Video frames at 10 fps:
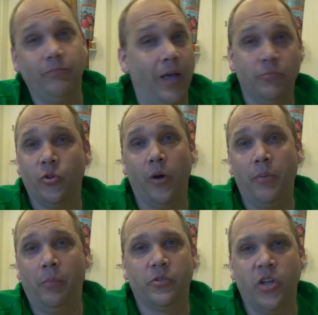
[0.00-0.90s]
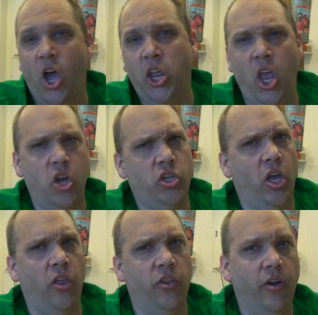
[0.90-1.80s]
I'm sorry, people say, I can't
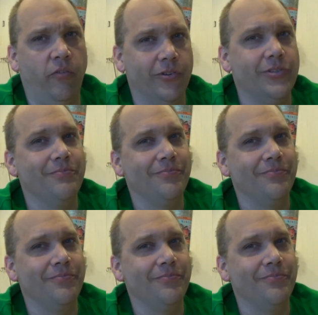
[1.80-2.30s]
tell the difference.